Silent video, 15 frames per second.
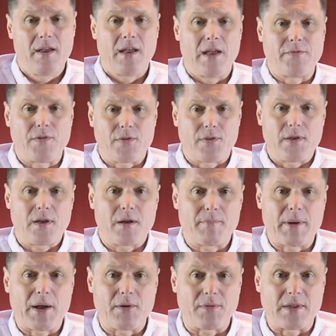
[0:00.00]
If you think
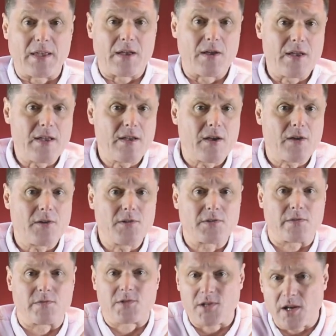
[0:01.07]
about the egos
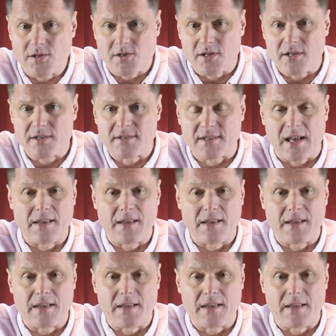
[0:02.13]
of judges